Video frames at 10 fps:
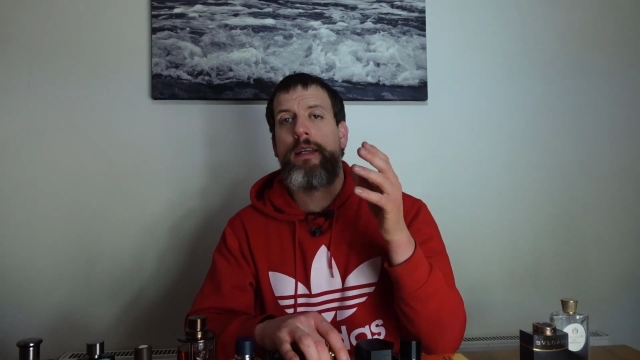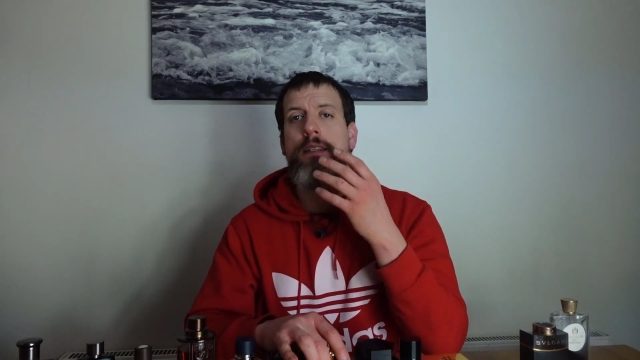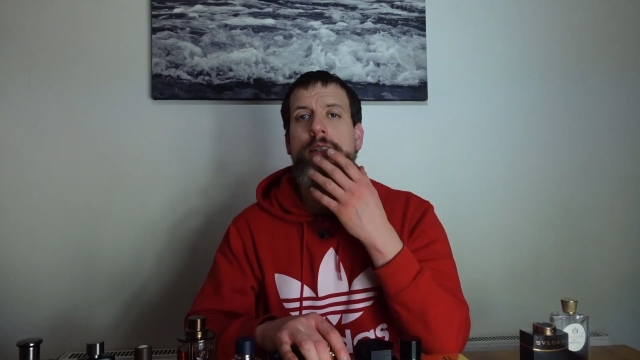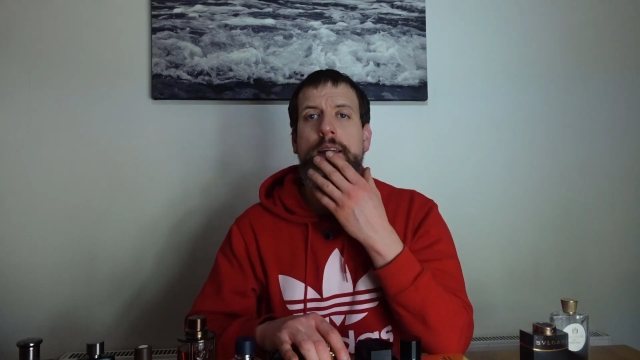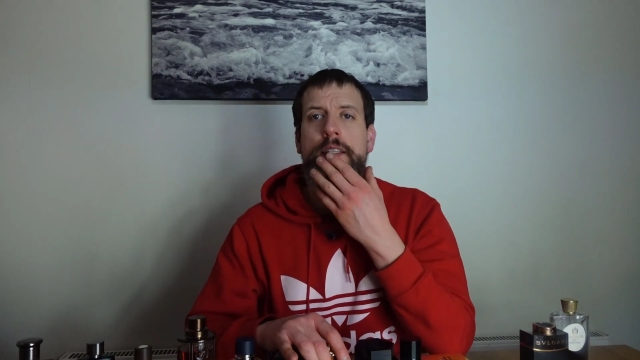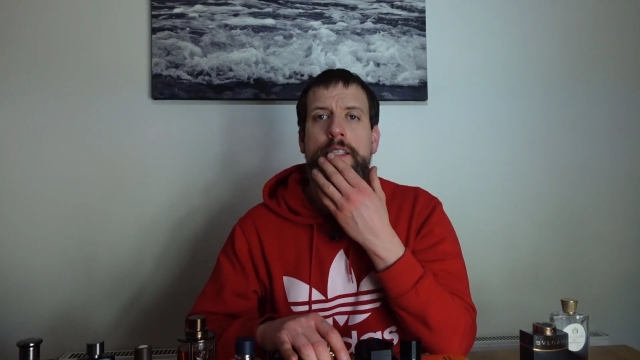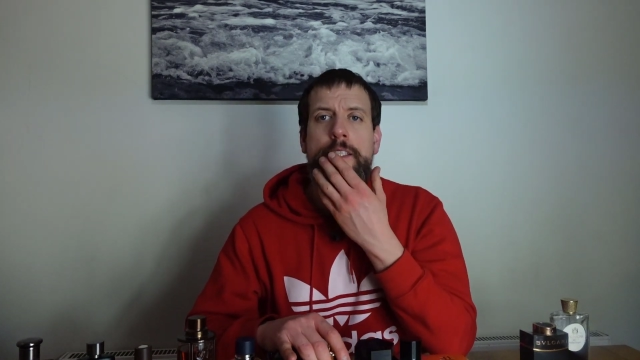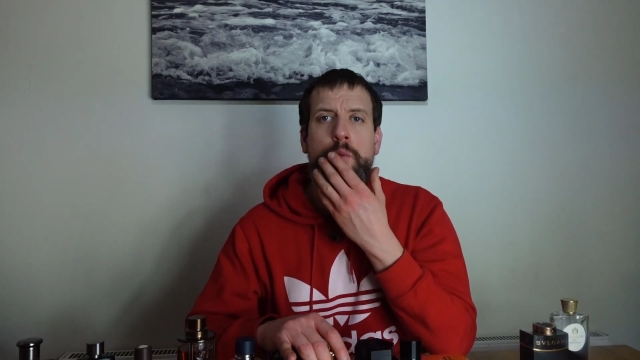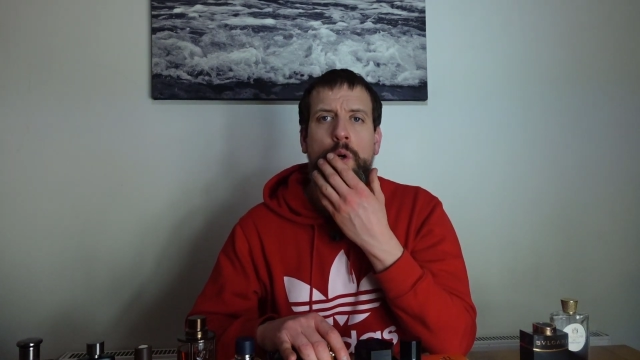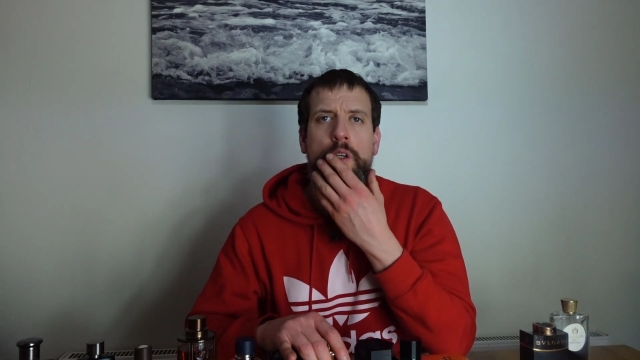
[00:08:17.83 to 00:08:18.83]
And again,
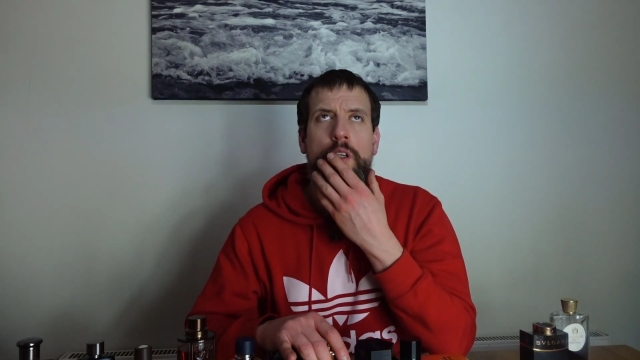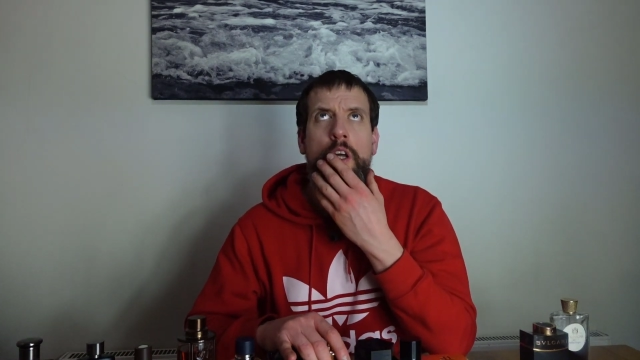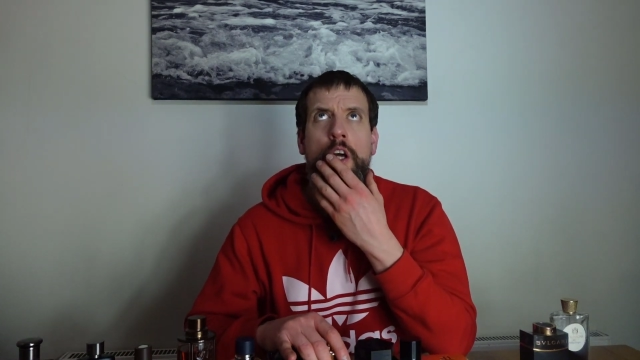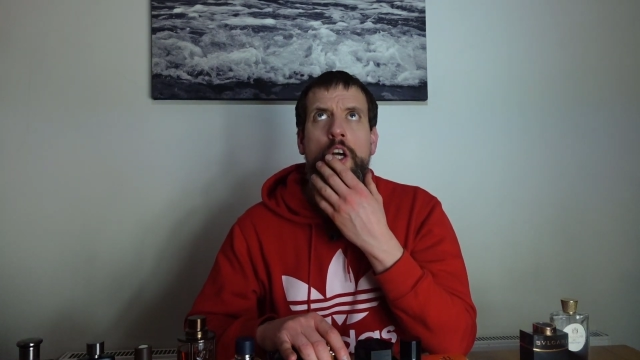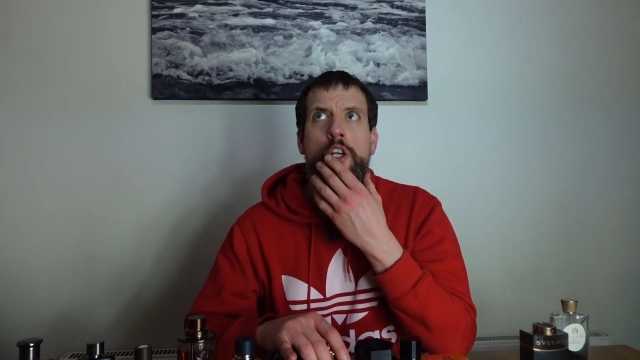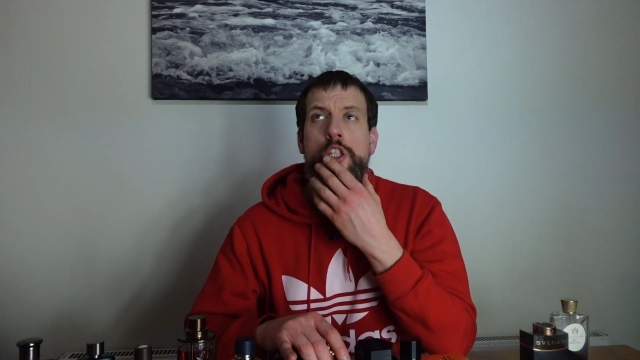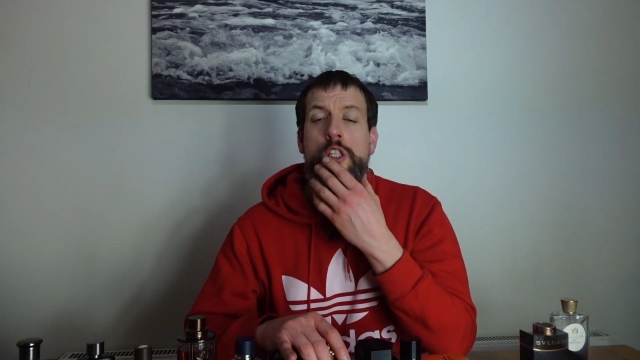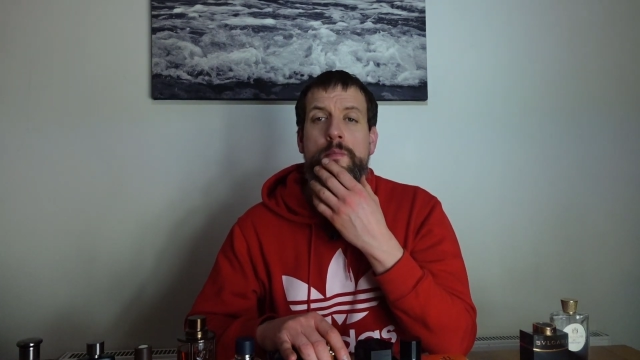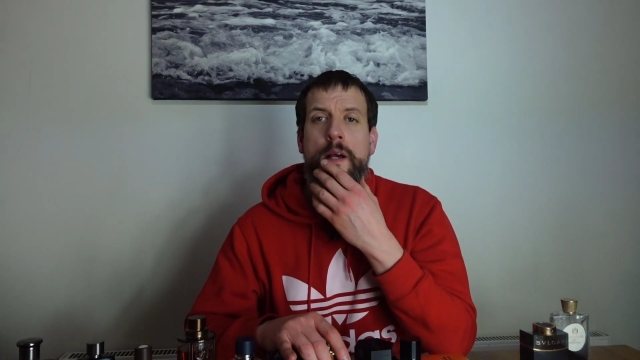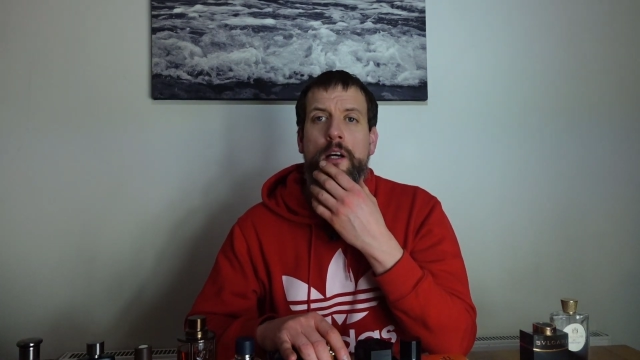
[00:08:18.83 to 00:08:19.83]
this one
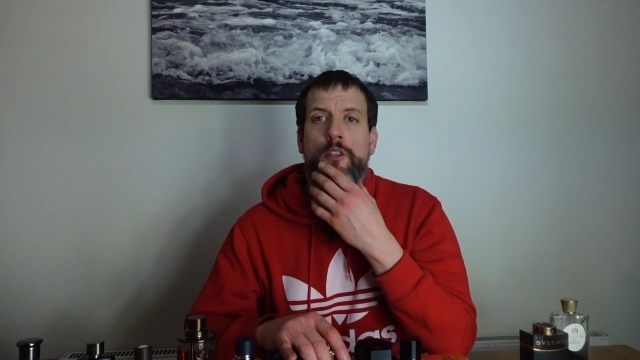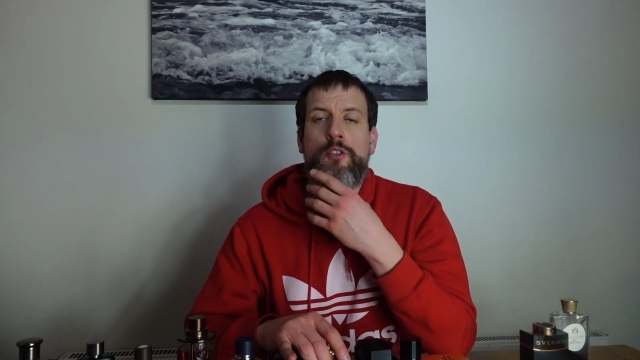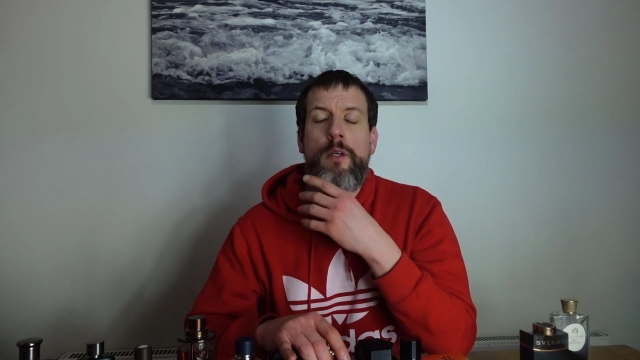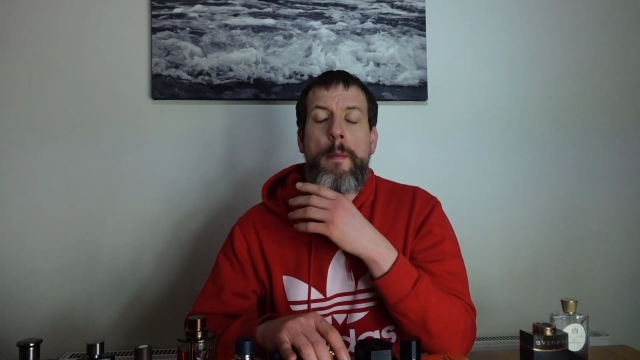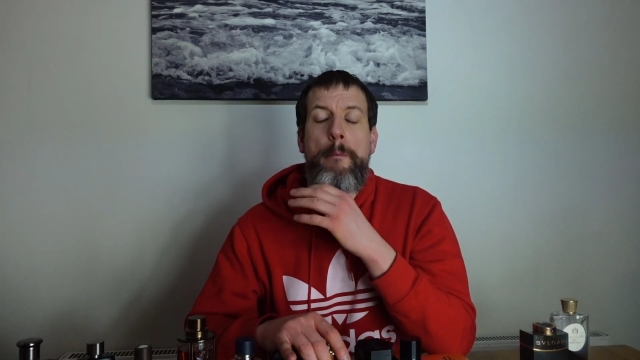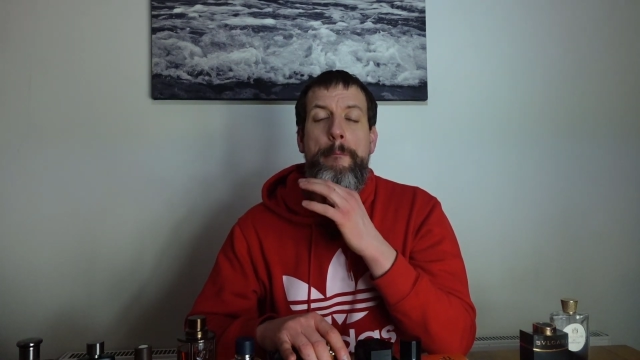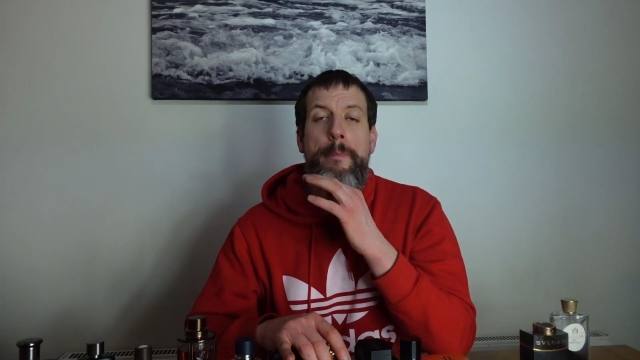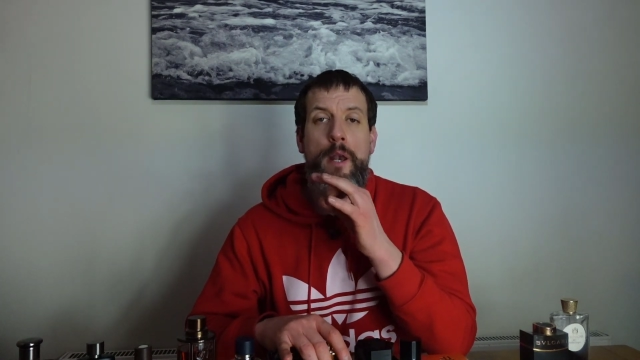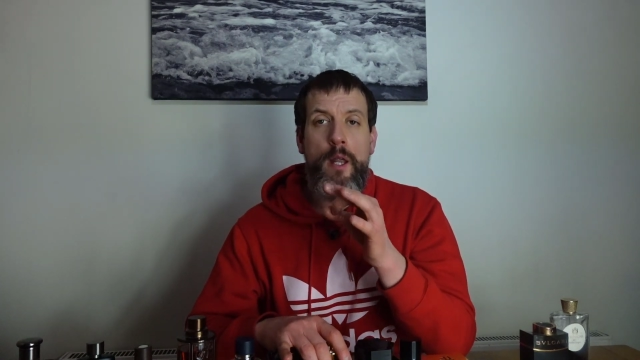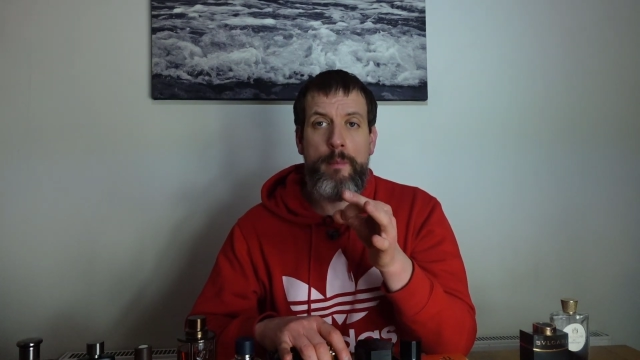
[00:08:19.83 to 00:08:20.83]
smells
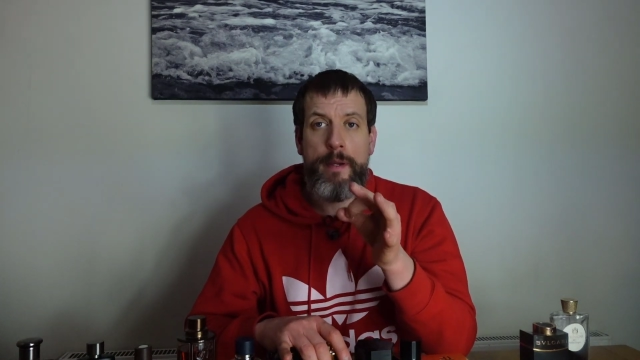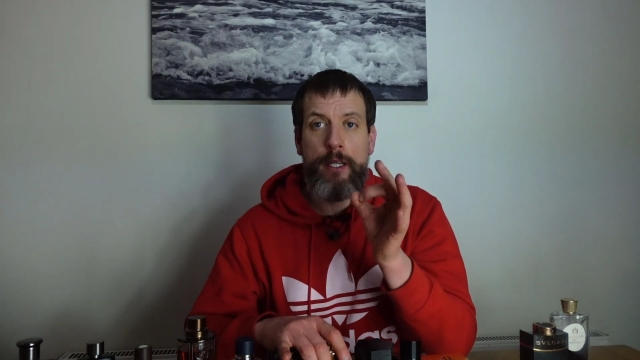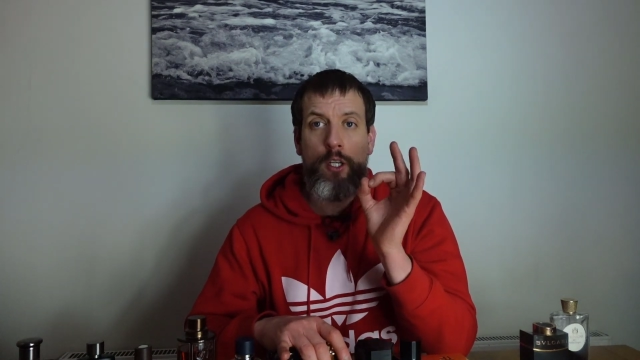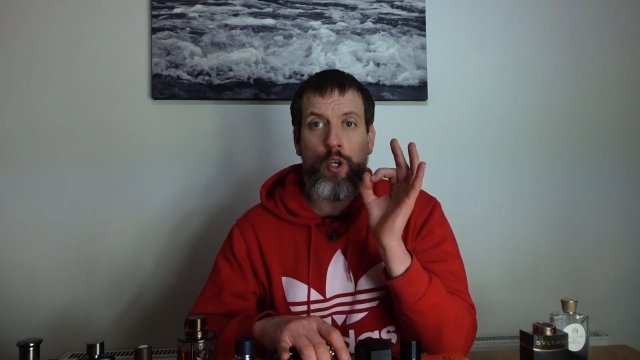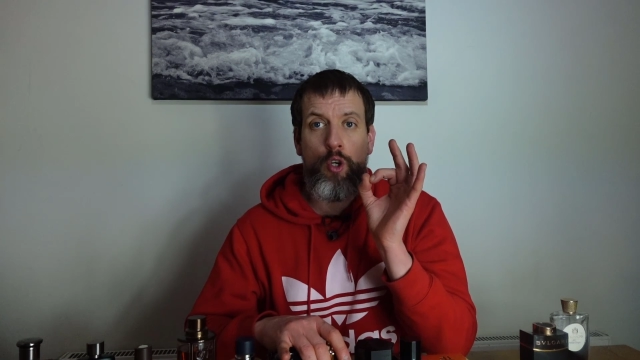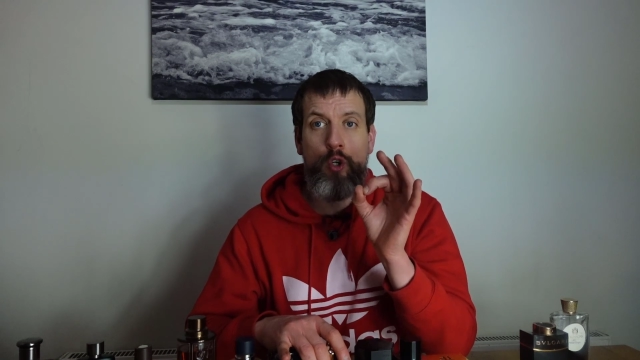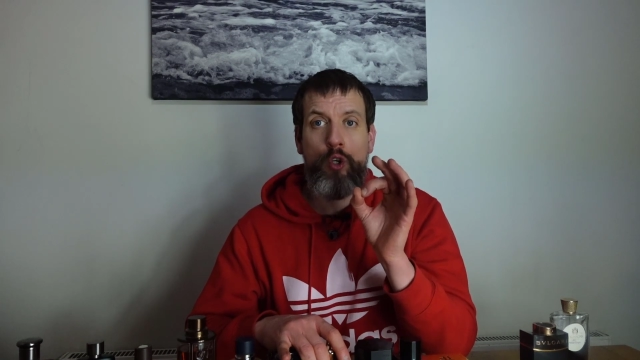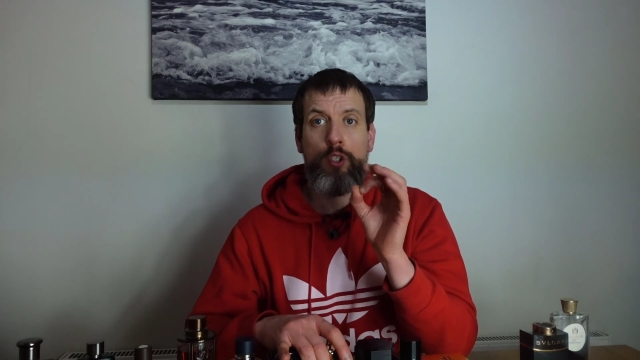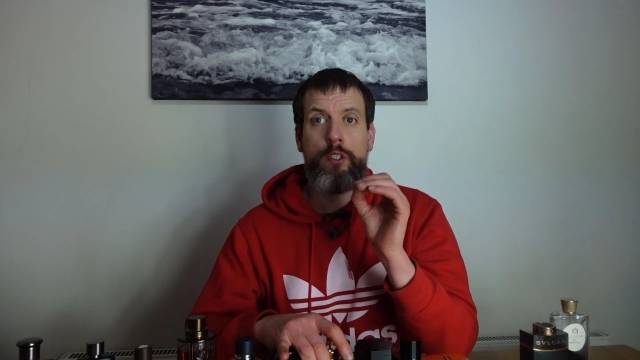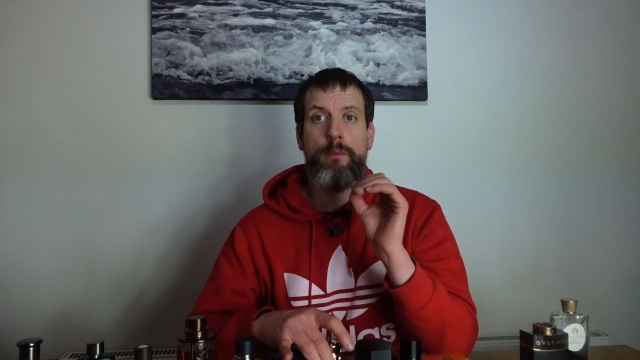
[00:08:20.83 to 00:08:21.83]
blooming
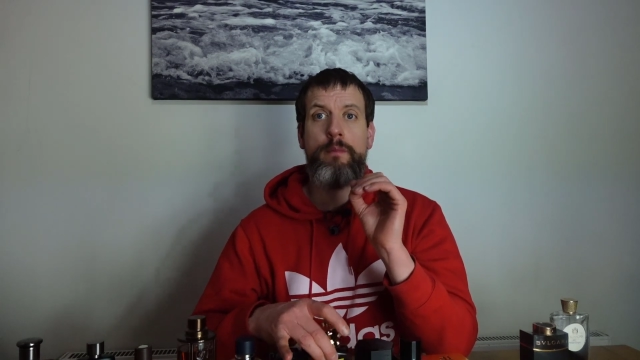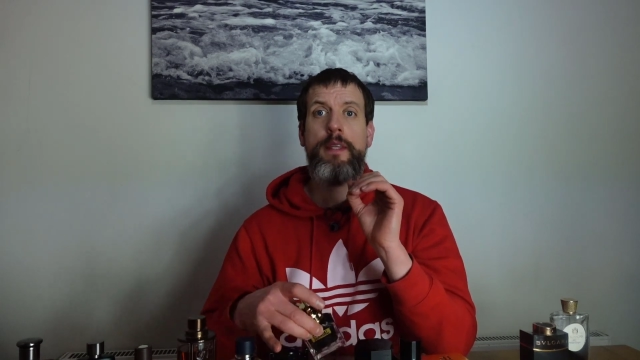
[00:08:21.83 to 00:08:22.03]
awesome.